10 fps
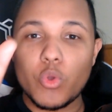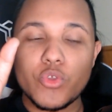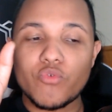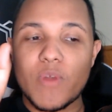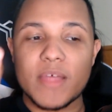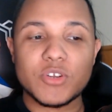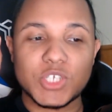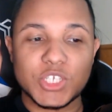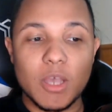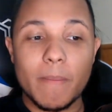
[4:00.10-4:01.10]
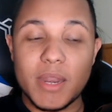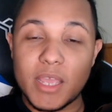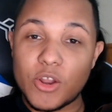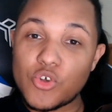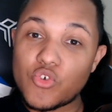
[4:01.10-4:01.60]
you rather summon
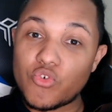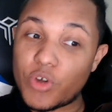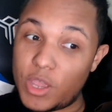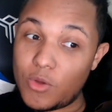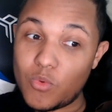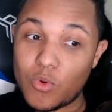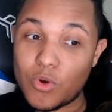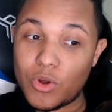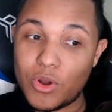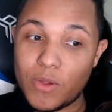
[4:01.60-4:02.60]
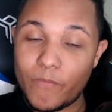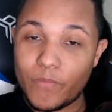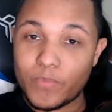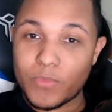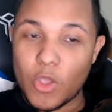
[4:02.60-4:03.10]
in a Grail War,
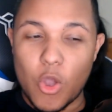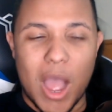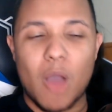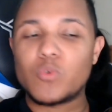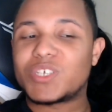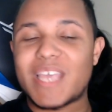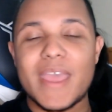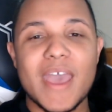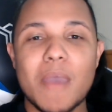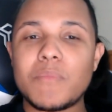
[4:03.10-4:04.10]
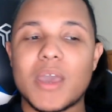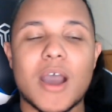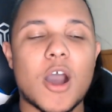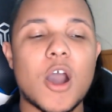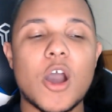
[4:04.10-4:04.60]
I would say Emiya
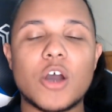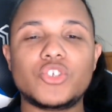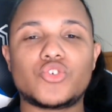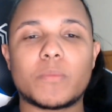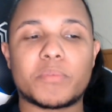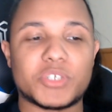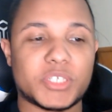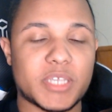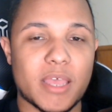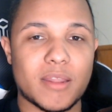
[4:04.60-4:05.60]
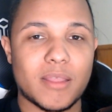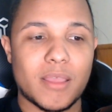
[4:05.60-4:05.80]
100%.